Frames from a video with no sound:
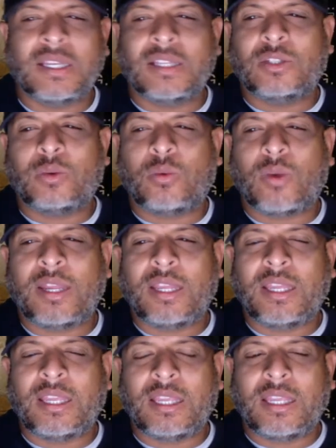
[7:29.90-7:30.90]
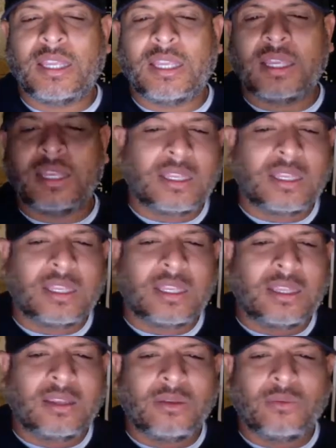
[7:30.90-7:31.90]

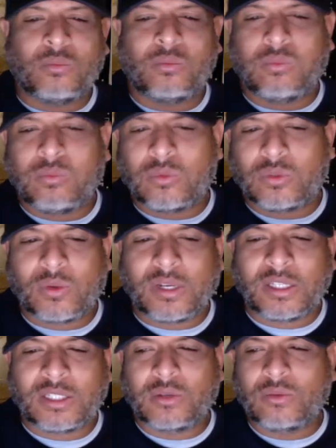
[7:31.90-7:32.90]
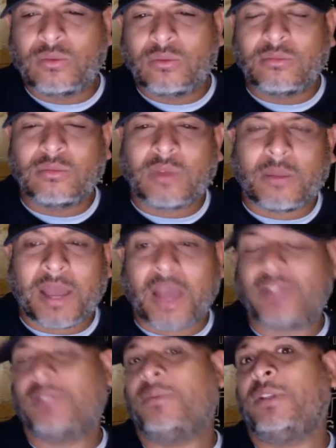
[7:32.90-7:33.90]
22,
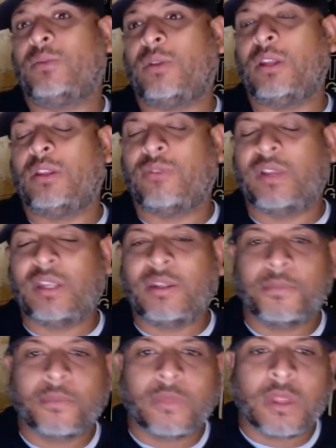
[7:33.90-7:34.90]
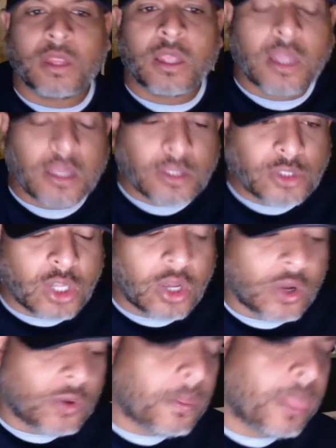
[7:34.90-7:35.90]
about to be 23.
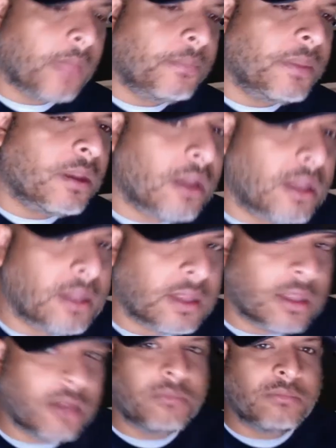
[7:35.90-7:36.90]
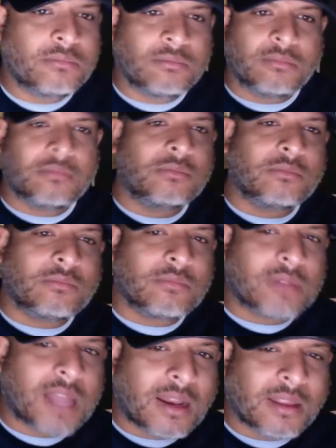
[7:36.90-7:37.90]
So they're
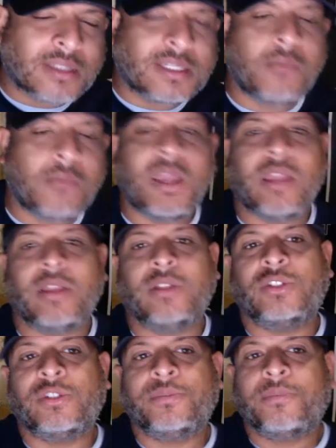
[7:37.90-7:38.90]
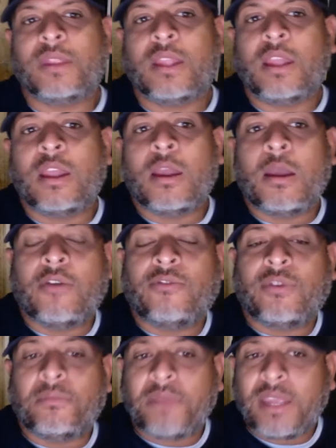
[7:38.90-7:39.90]
kind of the same age.
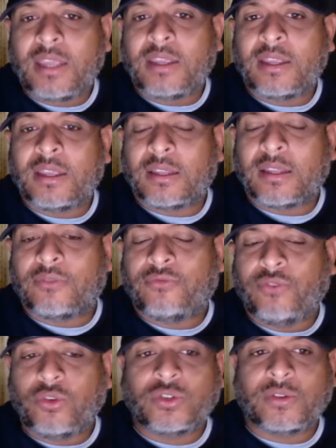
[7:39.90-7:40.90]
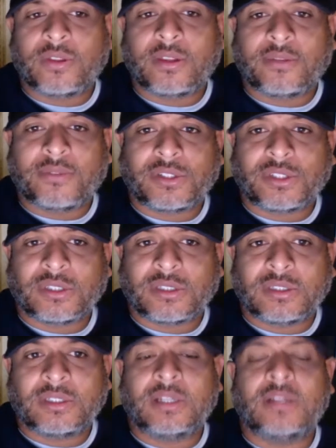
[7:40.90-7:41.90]
For me, the future of the
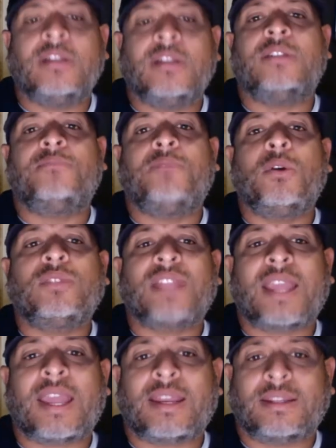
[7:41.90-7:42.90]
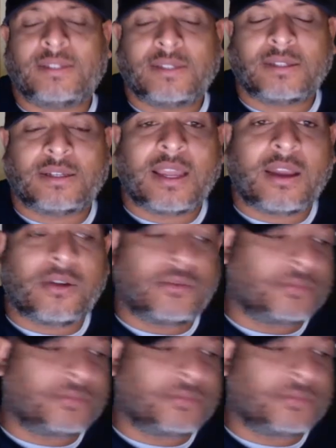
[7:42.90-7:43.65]
division is Boots Ennis. Now,